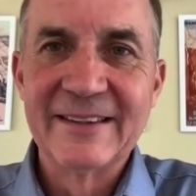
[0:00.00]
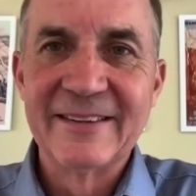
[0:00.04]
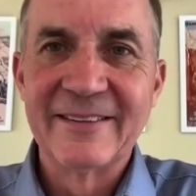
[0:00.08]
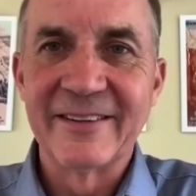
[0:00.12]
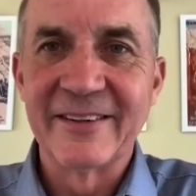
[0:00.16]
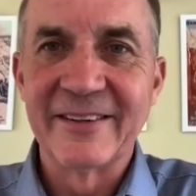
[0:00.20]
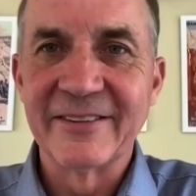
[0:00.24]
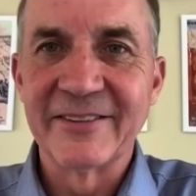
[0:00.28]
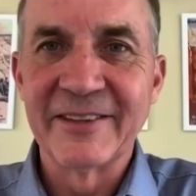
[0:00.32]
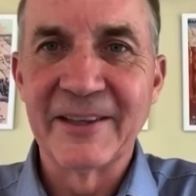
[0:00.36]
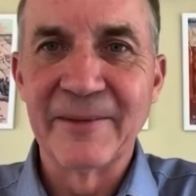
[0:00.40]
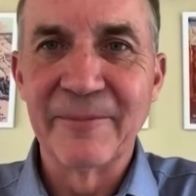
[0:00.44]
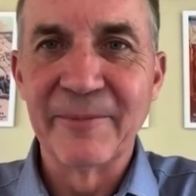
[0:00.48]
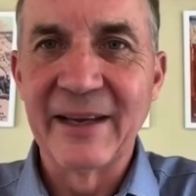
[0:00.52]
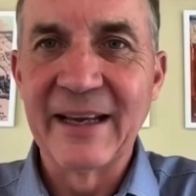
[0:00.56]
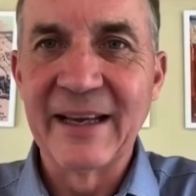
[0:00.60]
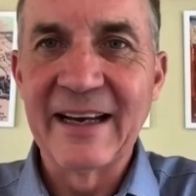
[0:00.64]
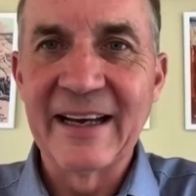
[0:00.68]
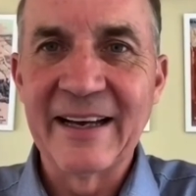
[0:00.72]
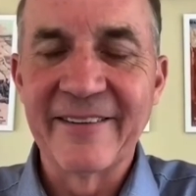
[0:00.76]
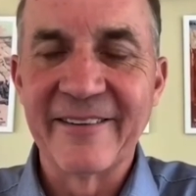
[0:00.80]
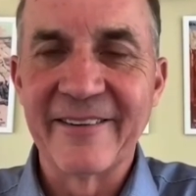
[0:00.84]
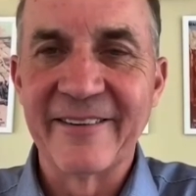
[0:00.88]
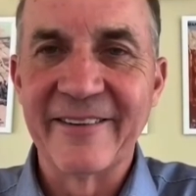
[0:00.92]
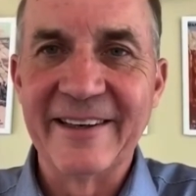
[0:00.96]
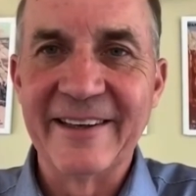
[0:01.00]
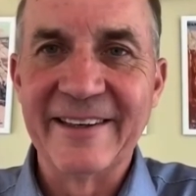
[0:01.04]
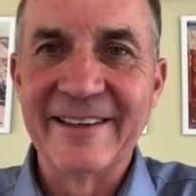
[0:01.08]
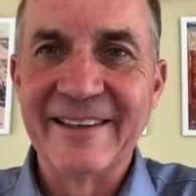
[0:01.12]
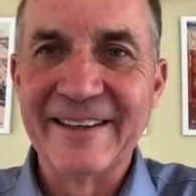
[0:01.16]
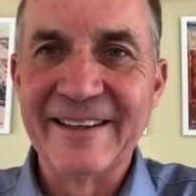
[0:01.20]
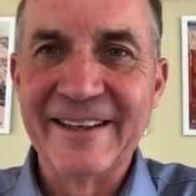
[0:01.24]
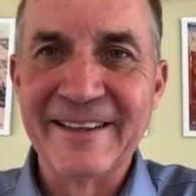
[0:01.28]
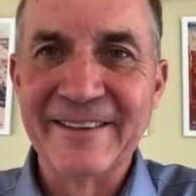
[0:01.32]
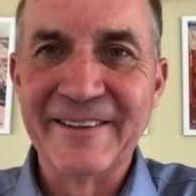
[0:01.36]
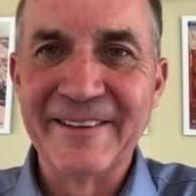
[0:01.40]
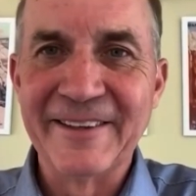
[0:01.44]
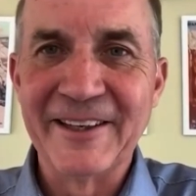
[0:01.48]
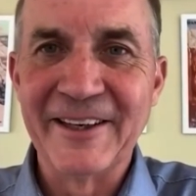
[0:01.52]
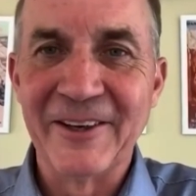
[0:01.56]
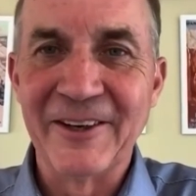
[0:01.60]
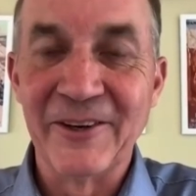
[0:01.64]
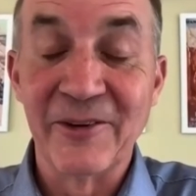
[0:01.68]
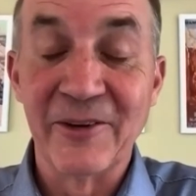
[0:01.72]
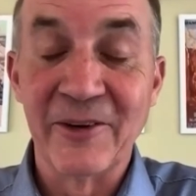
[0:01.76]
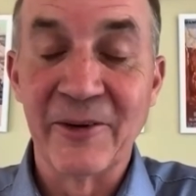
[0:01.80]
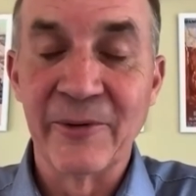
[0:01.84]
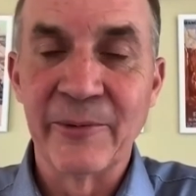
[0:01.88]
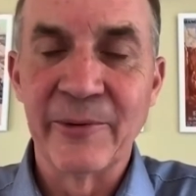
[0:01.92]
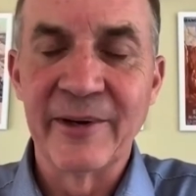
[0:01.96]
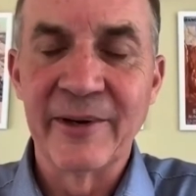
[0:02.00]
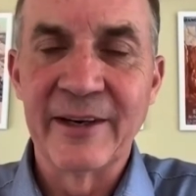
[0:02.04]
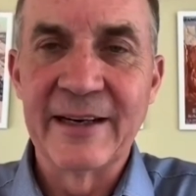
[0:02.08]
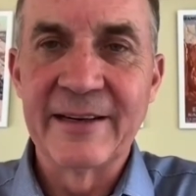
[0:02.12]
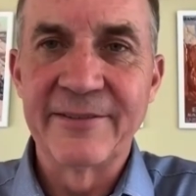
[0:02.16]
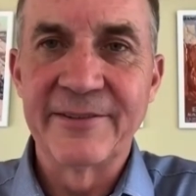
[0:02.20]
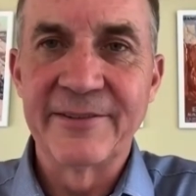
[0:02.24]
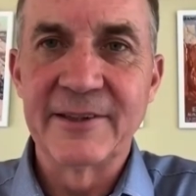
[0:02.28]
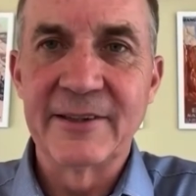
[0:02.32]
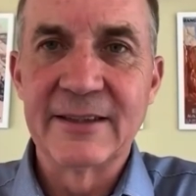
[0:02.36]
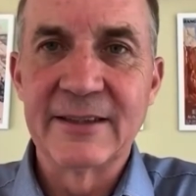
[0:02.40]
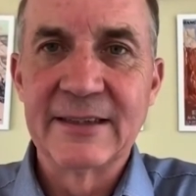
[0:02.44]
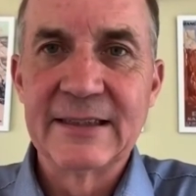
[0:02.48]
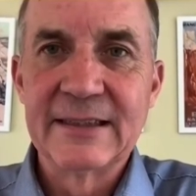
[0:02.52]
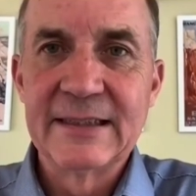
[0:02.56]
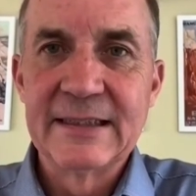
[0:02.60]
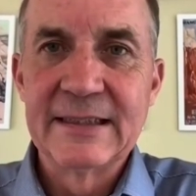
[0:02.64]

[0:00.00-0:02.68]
to some gathering in India or wherever.